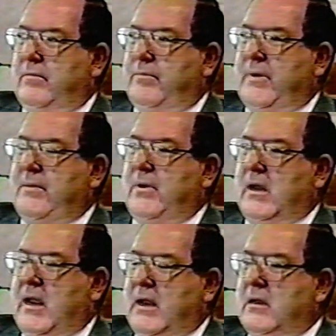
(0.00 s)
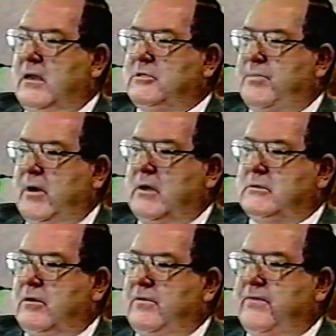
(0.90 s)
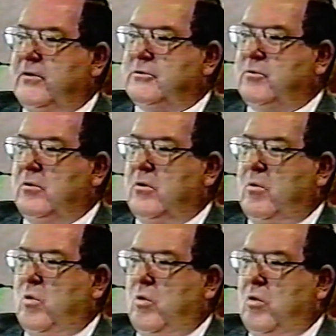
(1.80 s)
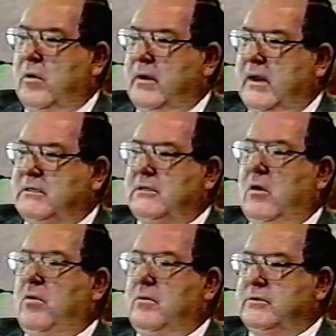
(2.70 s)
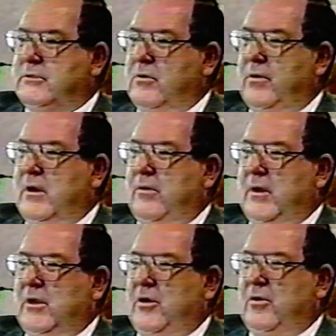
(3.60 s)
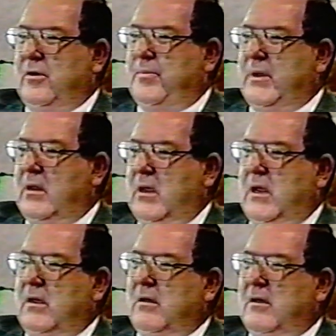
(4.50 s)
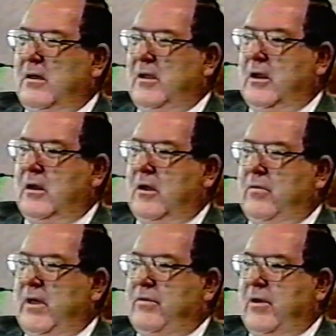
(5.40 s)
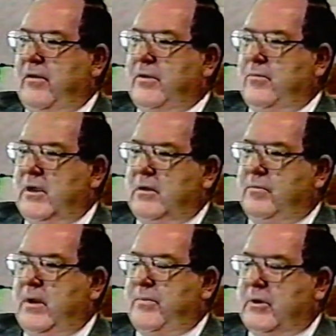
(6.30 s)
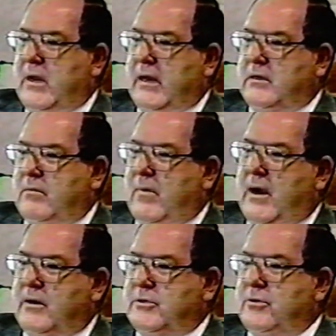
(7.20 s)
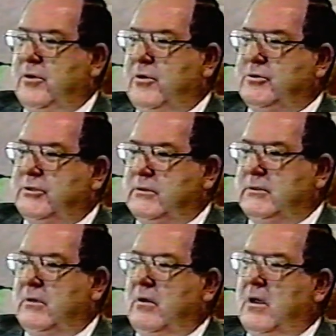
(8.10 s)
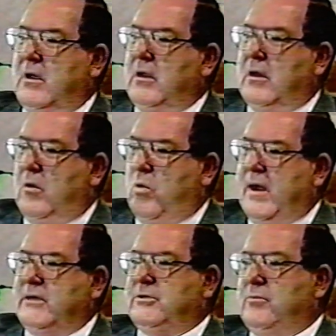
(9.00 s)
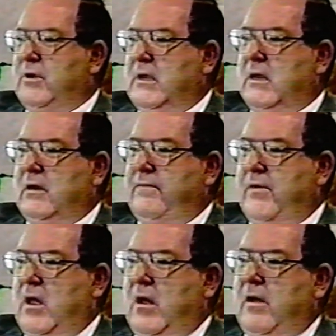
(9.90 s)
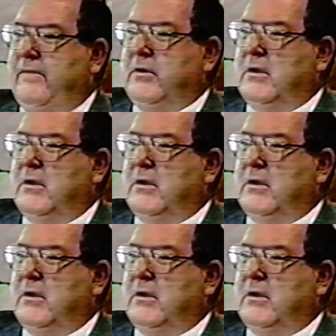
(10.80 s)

people that had the experience of the First World War, and they saw what was going on in Europe, and they, you know, they thought that we could be protected by our two oceans, and, you know, why should we get involved?